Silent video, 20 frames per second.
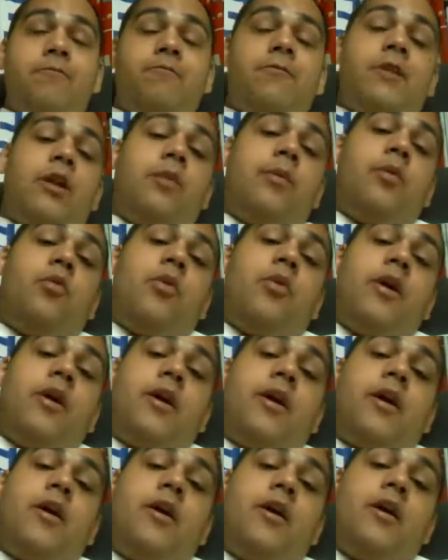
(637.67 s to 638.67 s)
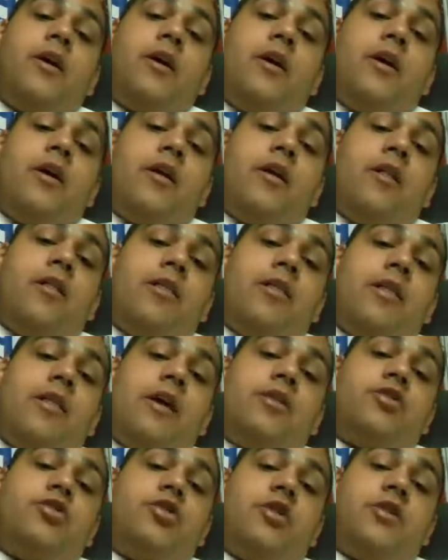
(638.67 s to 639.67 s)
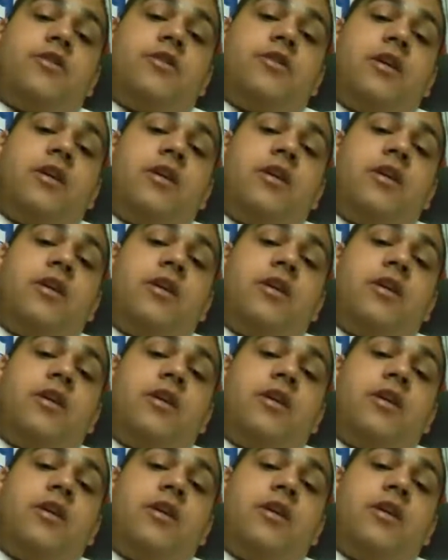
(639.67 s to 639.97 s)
be wearing that jersey,